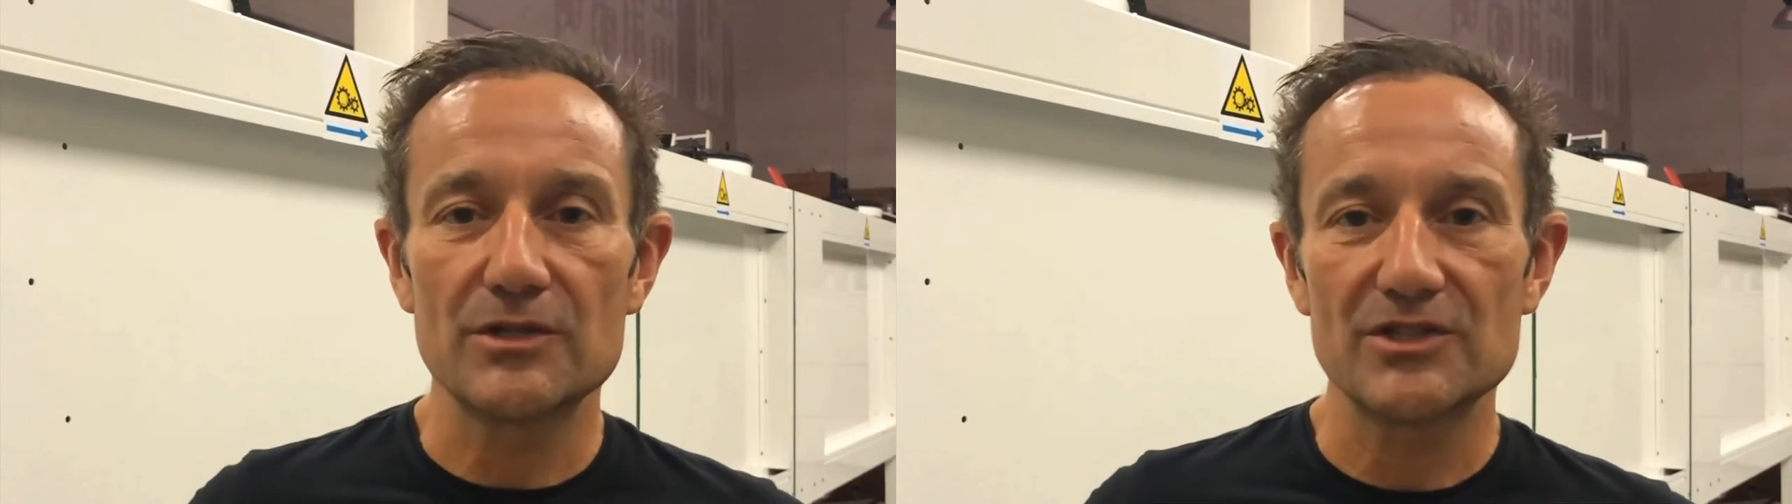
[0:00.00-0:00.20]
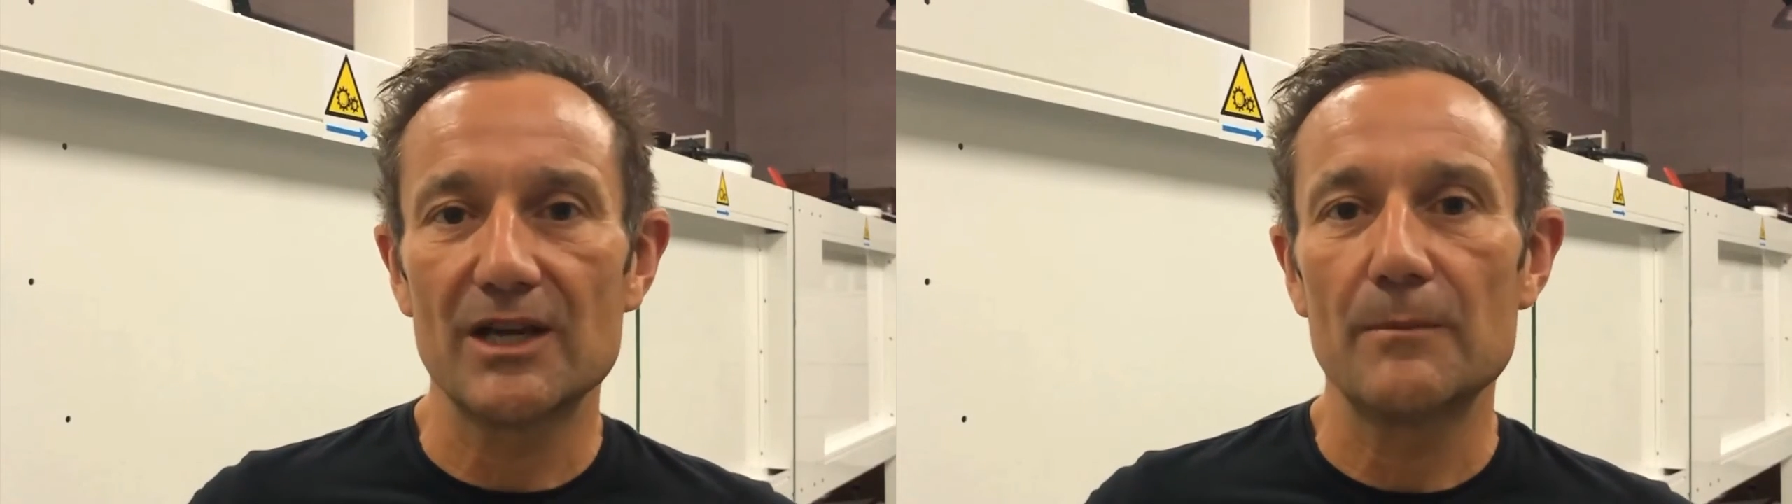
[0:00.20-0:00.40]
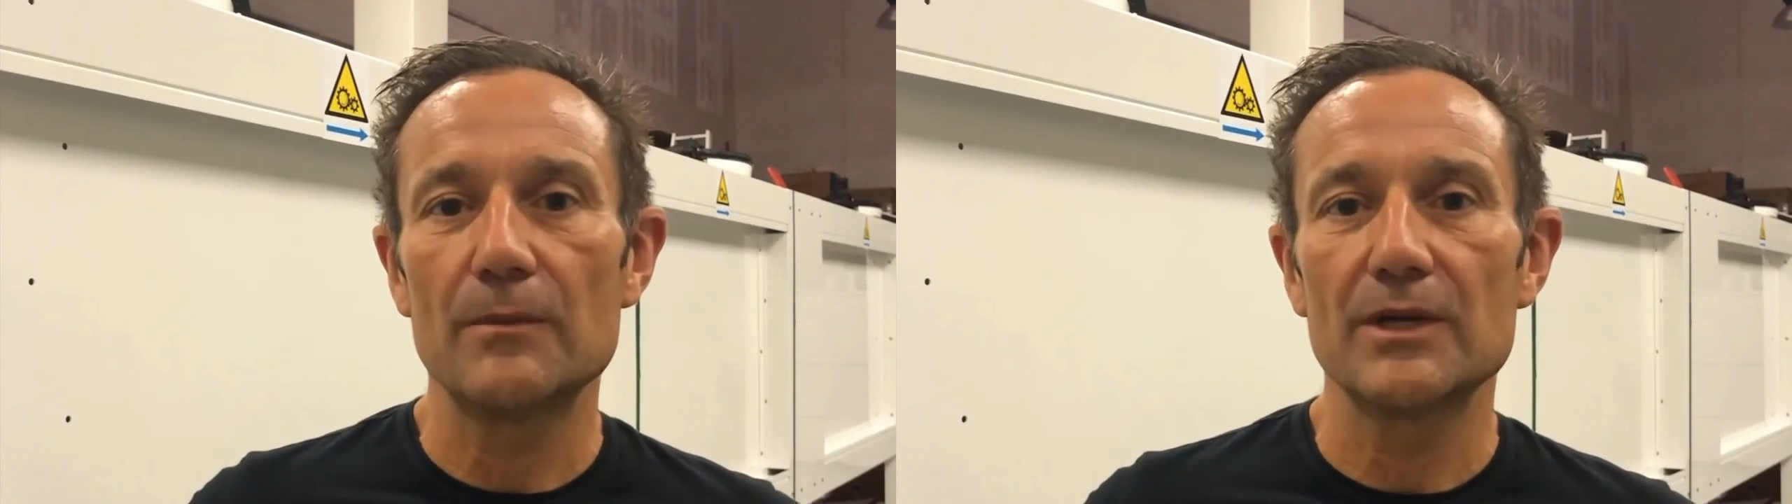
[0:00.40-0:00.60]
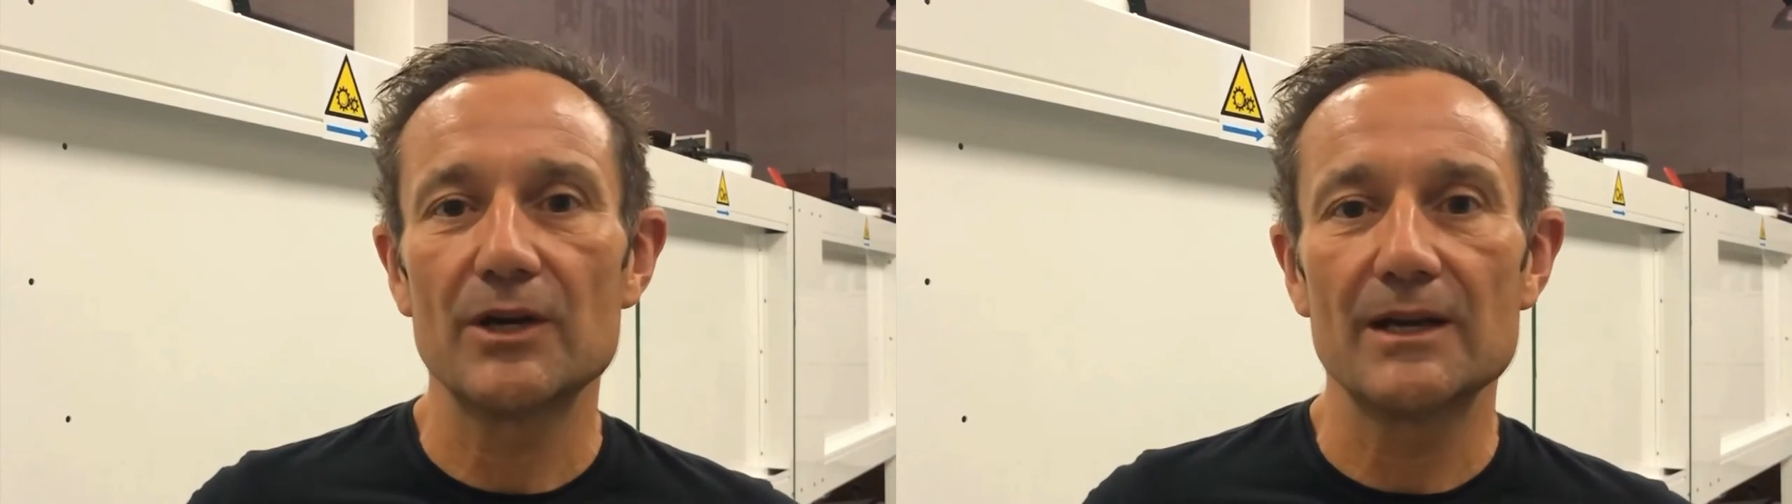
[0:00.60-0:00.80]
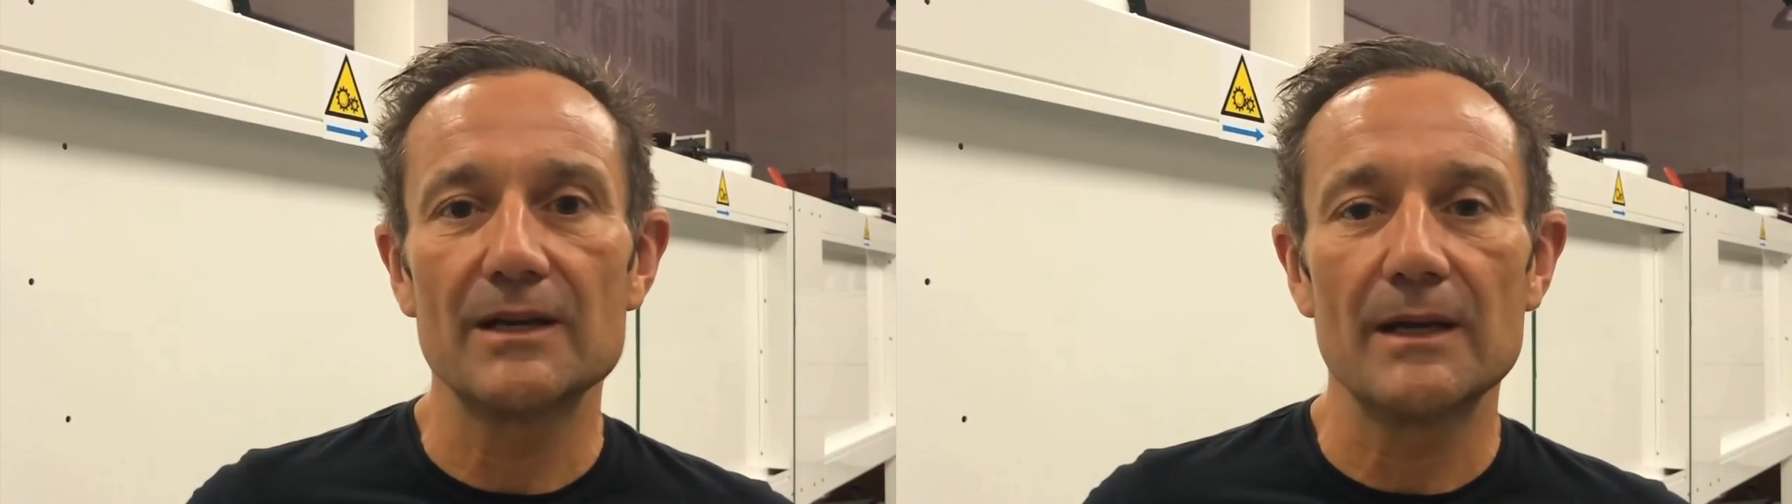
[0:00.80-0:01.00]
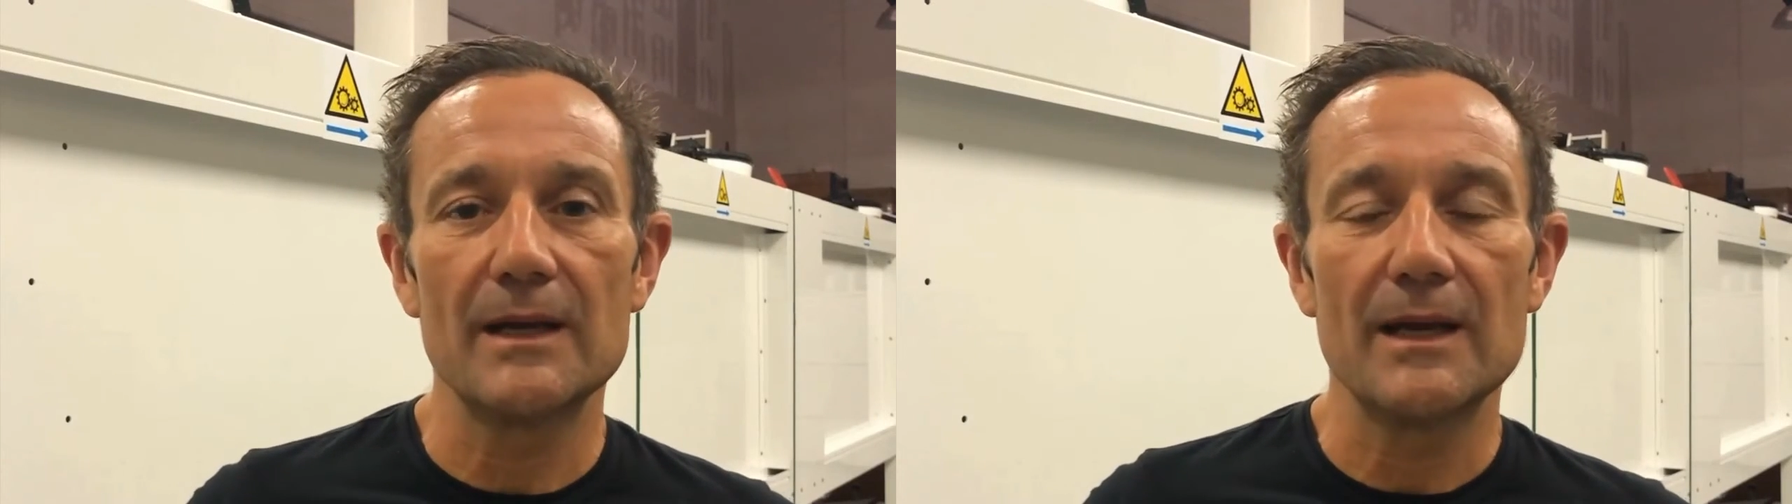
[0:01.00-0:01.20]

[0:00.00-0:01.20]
during the summer period,